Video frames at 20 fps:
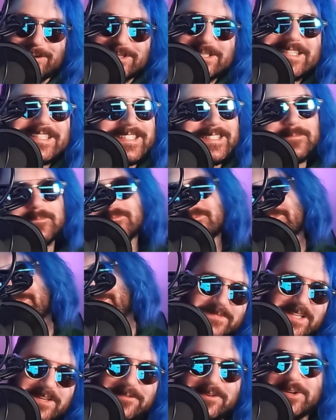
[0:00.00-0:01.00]
Just,
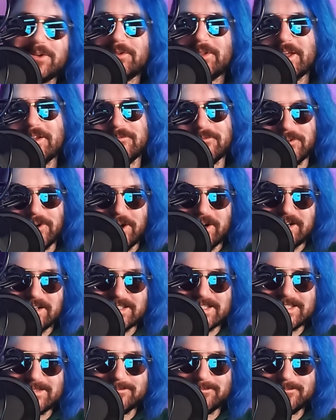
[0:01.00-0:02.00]
if you don't like
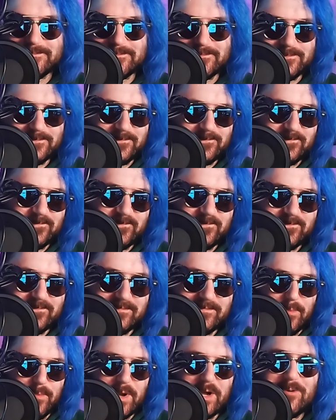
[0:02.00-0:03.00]
frogs...
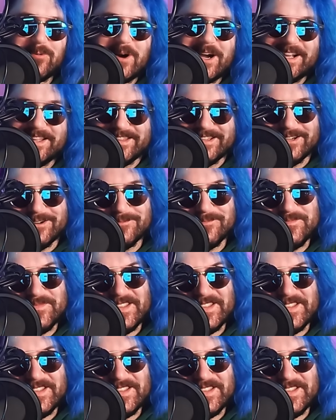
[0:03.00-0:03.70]
But why, though?